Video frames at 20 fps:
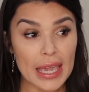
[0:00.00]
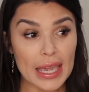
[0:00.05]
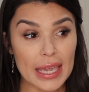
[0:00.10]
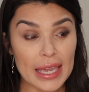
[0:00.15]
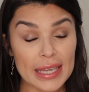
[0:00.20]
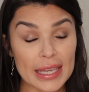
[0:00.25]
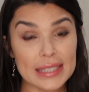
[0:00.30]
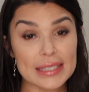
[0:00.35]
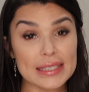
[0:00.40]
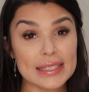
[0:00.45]

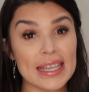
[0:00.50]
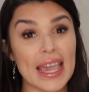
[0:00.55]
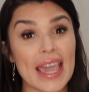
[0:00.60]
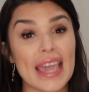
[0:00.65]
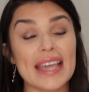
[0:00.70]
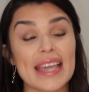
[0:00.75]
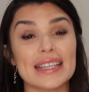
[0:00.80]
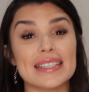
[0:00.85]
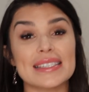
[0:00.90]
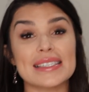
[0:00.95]
It
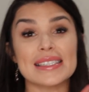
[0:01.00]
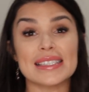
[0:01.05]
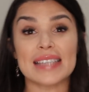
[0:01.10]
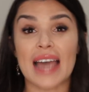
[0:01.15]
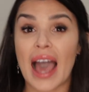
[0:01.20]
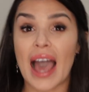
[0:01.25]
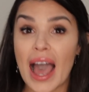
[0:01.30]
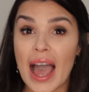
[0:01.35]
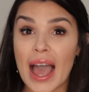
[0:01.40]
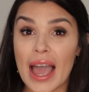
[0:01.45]
takes
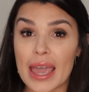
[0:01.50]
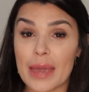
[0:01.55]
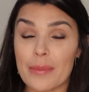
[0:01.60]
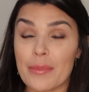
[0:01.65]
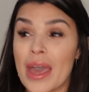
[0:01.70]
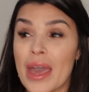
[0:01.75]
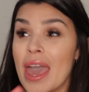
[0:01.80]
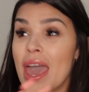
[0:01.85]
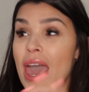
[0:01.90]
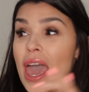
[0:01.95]

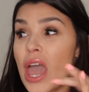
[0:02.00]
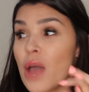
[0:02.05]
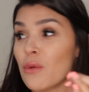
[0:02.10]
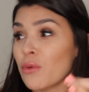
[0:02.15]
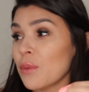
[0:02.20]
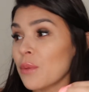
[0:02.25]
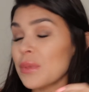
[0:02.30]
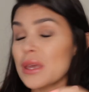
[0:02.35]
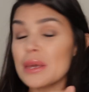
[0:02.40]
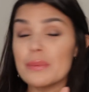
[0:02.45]
time.
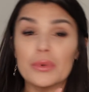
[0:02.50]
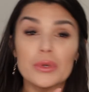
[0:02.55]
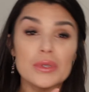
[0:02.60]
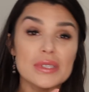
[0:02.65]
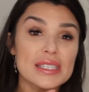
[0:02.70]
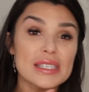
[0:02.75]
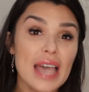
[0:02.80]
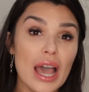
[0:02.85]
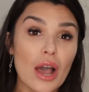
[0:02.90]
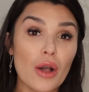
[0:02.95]
And when people
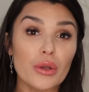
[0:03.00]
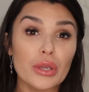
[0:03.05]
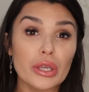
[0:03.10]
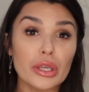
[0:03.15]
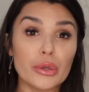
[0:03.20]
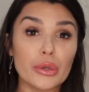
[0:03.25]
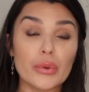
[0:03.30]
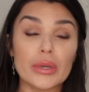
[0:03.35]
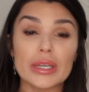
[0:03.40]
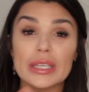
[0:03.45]
tell
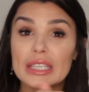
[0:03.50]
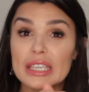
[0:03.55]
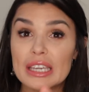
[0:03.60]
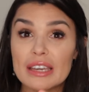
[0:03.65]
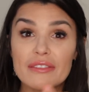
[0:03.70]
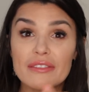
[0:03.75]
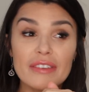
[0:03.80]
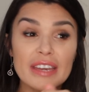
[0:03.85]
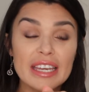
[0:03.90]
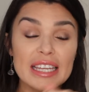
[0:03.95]
you,
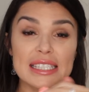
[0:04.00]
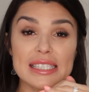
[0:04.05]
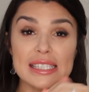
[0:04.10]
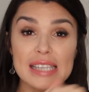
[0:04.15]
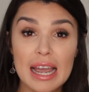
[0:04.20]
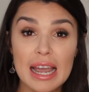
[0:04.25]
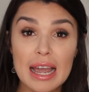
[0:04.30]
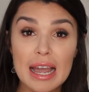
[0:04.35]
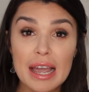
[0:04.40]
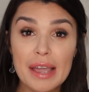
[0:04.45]
give it
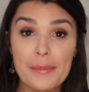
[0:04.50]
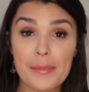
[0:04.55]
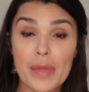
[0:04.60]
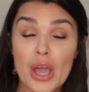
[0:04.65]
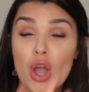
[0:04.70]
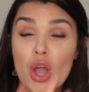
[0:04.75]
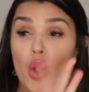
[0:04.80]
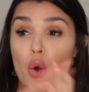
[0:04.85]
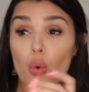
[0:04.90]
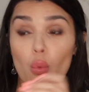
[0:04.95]
time,
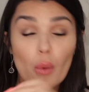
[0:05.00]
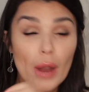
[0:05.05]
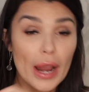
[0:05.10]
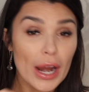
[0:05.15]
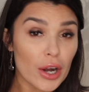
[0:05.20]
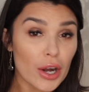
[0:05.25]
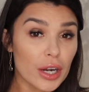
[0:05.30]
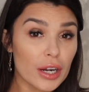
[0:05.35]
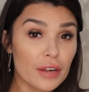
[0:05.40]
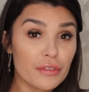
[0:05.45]

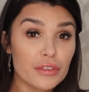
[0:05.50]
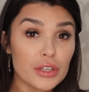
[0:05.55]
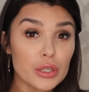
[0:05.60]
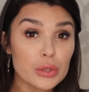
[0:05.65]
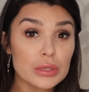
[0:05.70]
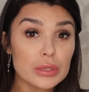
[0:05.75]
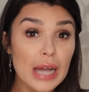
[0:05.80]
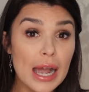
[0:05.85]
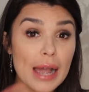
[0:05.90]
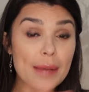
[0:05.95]
wear it a
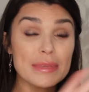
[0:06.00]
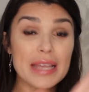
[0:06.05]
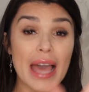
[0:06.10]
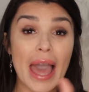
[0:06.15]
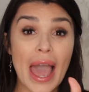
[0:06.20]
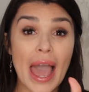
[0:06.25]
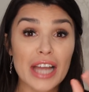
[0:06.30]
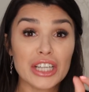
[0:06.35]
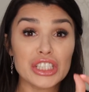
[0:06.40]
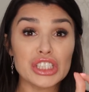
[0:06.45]
few times,
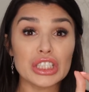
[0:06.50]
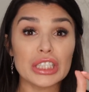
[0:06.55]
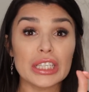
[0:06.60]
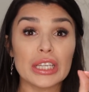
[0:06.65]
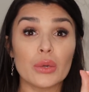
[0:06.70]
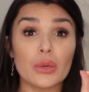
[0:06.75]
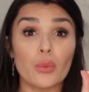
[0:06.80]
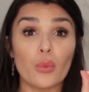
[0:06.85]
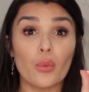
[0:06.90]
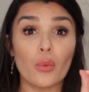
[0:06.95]

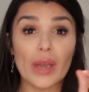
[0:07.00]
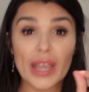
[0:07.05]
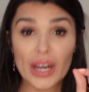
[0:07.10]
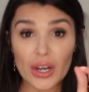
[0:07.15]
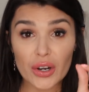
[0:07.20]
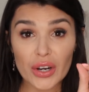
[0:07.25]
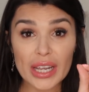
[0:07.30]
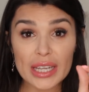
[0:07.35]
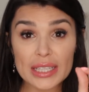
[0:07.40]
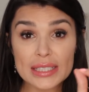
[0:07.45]
actually
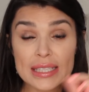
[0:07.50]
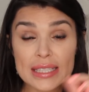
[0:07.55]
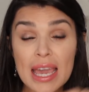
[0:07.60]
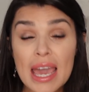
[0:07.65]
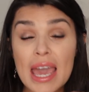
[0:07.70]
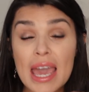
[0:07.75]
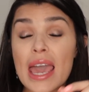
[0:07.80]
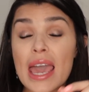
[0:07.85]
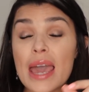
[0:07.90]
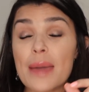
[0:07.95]
wear it,
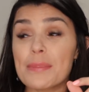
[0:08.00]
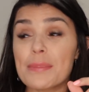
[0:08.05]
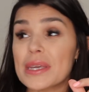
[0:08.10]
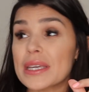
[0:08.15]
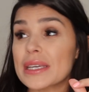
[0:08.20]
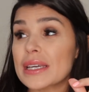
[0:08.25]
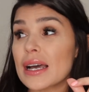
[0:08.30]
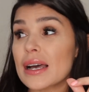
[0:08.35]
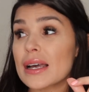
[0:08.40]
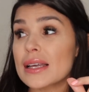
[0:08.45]

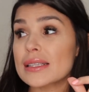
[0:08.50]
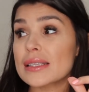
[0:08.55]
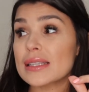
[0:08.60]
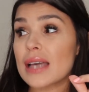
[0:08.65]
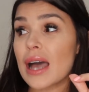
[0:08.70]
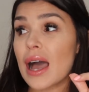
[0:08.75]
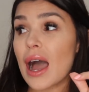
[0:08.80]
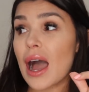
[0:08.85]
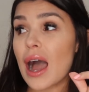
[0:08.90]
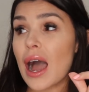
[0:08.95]
because
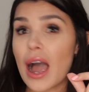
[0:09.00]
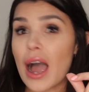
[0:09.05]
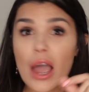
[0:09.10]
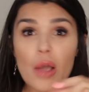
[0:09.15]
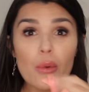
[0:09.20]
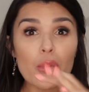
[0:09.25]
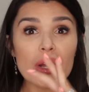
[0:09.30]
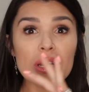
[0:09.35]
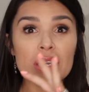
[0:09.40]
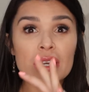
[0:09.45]

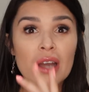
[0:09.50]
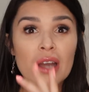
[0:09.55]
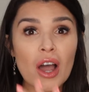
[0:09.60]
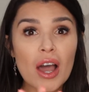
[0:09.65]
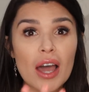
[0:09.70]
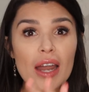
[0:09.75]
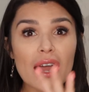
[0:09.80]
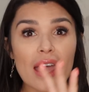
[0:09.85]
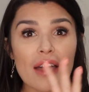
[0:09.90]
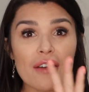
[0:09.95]
I would
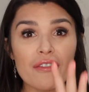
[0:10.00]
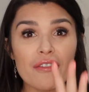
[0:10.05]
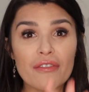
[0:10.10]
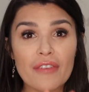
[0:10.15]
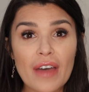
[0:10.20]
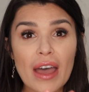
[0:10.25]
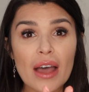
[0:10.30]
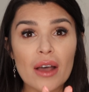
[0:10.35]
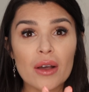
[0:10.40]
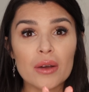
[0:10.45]
not have
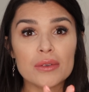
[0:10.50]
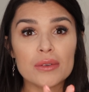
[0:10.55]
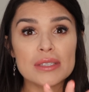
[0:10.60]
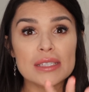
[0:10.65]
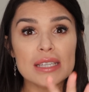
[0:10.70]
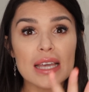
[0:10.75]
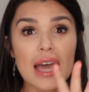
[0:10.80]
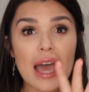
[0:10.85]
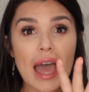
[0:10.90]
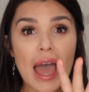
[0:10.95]

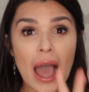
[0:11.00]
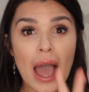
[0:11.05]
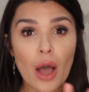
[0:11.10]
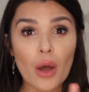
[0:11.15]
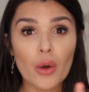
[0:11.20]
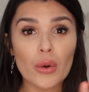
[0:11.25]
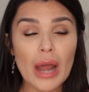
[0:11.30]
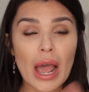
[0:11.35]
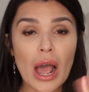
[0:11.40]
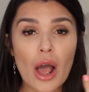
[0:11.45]
found
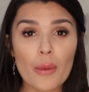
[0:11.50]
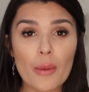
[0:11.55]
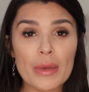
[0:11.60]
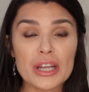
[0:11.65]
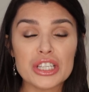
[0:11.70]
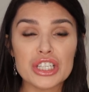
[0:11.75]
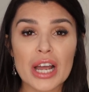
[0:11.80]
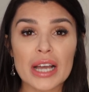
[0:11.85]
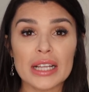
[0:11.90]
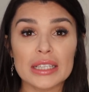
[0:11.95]
out how
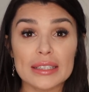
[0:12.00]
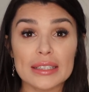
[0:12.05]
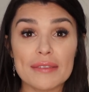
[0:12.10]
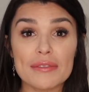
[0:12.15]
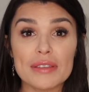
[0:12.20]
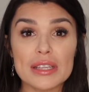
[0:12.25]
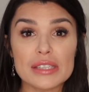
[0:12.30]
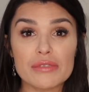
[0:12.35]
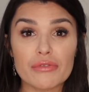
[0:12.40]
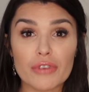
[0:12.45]
much I
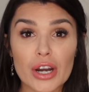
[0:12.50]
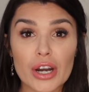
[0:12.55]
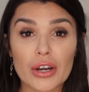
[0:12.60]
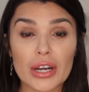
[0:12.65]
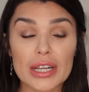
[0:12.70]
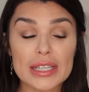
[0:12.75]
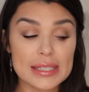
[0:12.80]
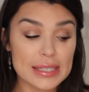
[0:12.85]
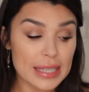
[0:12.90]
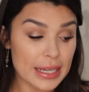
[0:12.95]
love this
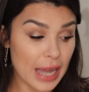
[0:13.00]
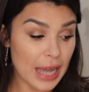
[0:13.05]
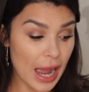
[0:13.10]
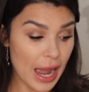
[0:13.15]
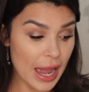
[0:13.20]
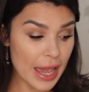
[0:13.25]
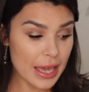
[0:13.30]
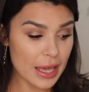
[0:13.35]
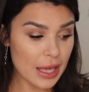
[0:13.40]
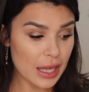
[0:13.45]
fragrance. Like,
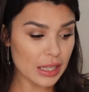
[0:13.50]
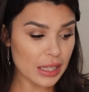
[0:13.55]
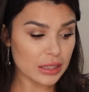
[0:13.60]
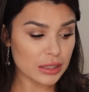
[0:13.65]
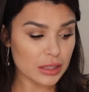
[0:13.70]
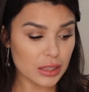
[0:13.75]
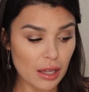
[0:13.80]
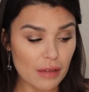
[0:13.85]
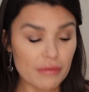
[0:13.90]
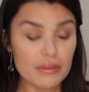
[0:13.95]
I
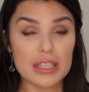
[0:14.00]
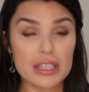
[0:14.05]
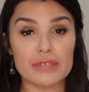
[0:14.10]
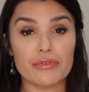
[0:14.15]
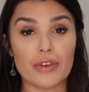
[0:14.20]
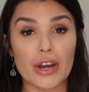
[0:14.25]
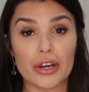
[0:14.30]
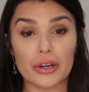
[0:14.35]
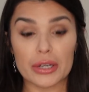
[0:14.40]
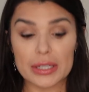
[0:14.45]
love this
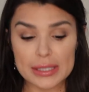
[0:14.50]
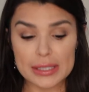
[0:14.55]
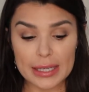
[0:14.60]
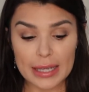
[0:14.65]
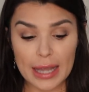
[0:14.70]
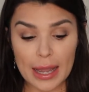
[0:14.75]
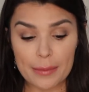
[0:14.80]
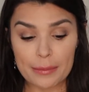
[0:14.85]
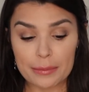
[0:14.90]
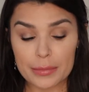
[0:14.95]
fragrance.
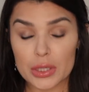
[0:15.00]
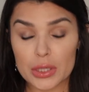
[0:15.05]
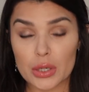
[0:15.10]
Like, I'm